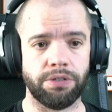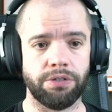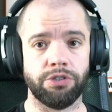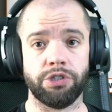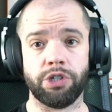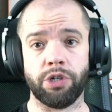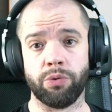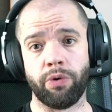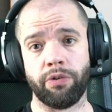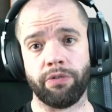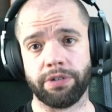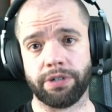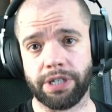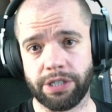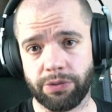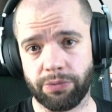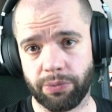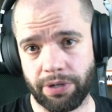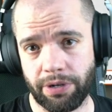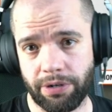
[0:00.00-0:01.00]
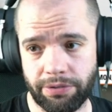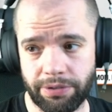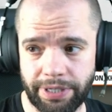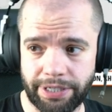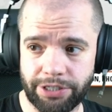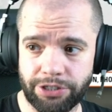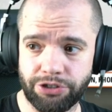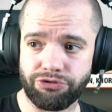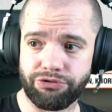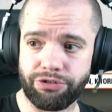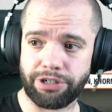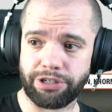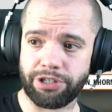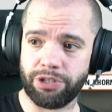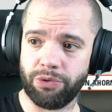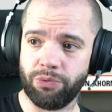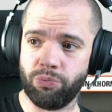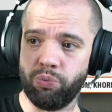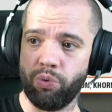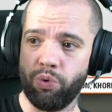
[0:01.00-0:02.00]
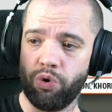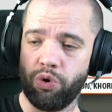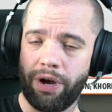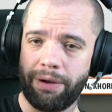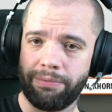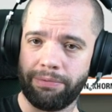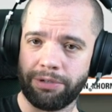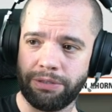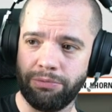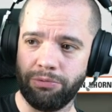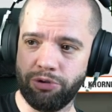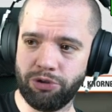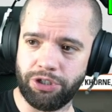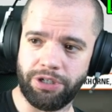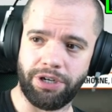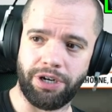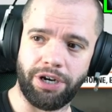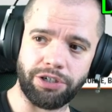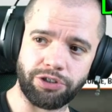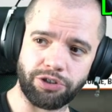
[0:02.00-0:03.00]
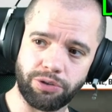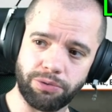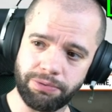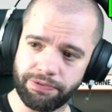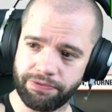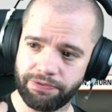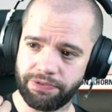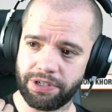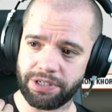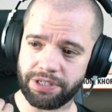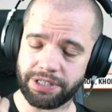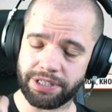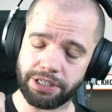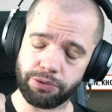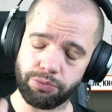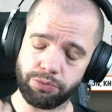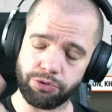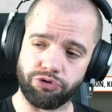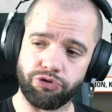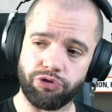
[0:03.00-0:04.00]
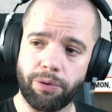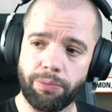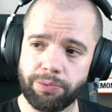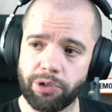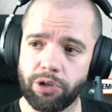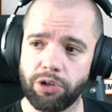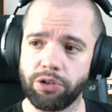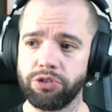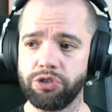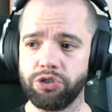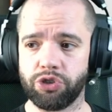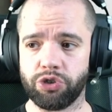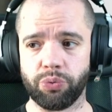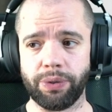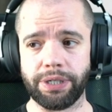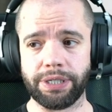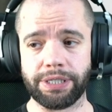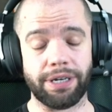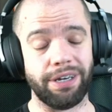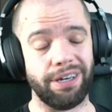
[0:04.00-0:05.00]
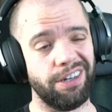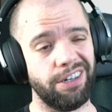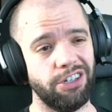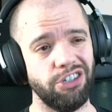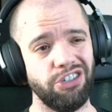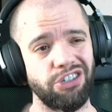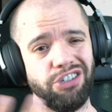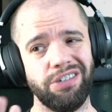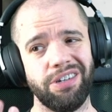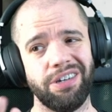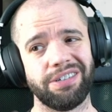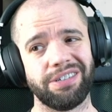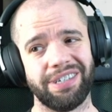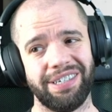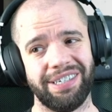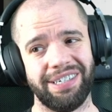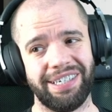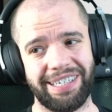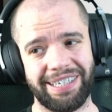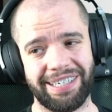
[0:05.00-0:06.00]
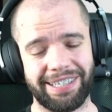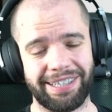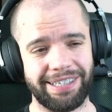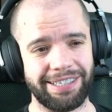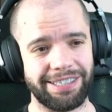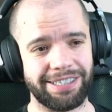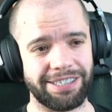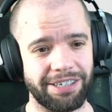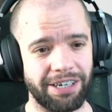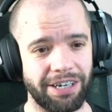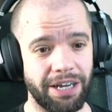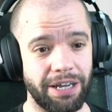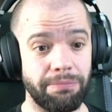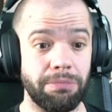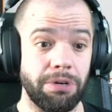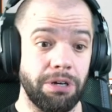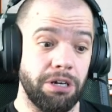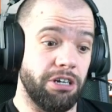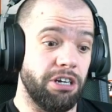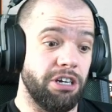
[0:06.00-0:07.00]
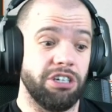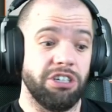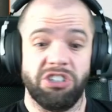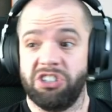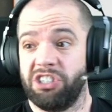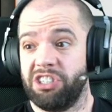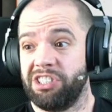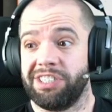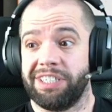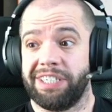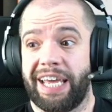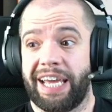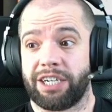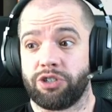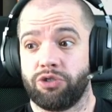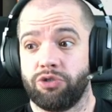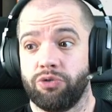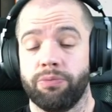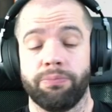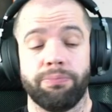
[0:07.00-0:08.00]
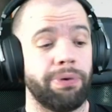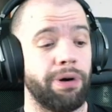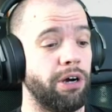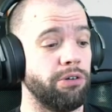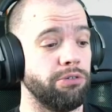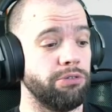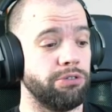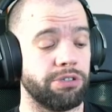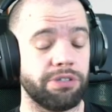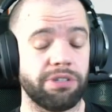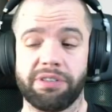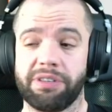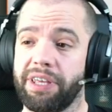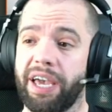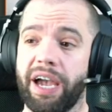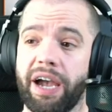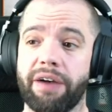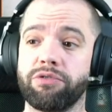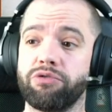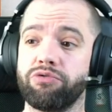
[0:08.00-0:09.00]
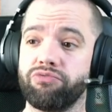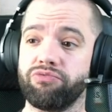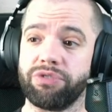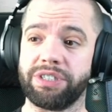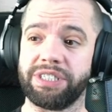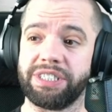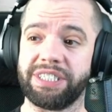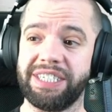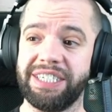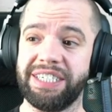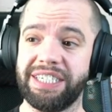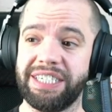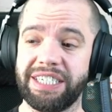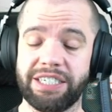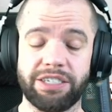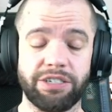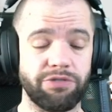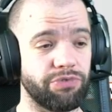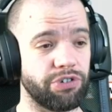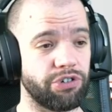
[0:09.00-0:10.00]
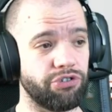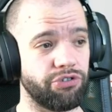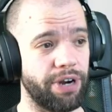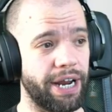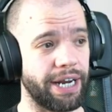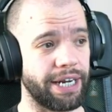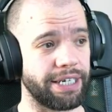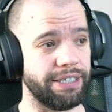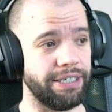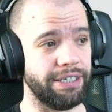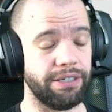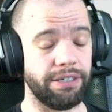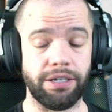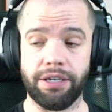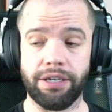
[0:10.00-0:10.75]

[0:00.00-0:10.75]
Don't worry, guys, we're going to get straight to the Warhammer community article, but first, this was dropped on Twitter. Not a leak this time, just an actual post that they haven't rescinded and retracted.